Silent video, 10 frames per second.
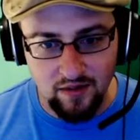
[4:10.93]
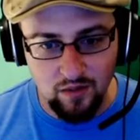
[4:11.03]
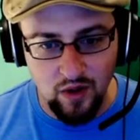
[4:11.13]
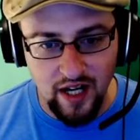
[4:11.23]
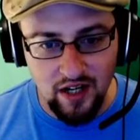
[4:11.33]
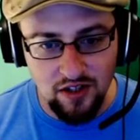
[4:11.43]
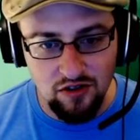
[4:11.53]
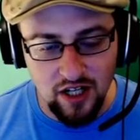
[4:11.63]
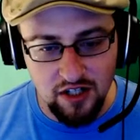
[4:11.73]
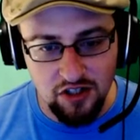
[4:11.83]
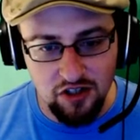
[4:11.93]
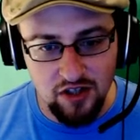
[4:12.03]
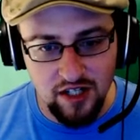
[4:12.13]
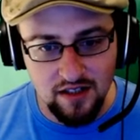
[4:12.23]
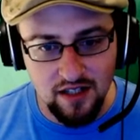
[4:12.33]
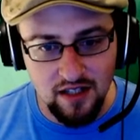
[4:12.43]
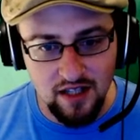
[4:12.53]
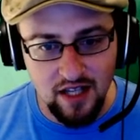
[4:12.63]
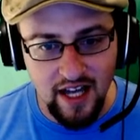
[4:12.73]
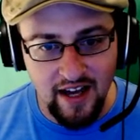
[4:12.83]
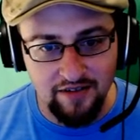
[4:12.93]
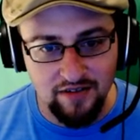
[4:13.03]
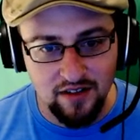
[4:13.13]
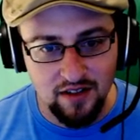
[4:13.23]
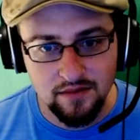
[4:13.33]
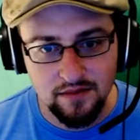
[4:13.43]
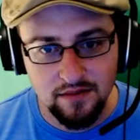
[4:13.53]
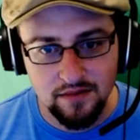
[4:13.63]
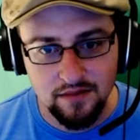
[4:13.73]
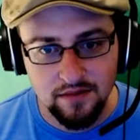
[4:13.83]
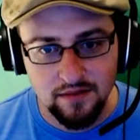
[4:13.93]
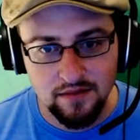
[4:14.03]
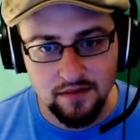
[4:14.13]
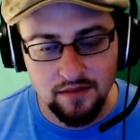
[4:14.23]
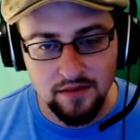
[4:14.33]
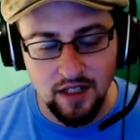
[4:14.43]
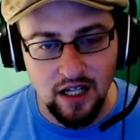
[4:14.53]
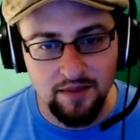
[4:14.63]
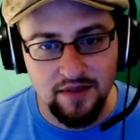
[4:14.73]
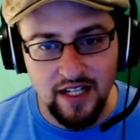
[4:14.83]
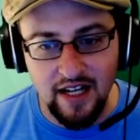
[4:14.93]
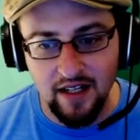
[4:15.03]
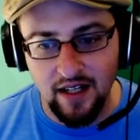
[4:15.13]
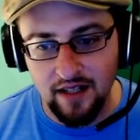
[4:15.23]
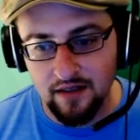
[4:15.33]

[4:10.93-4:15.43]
Why are you not shooting to the left? I'm dead again.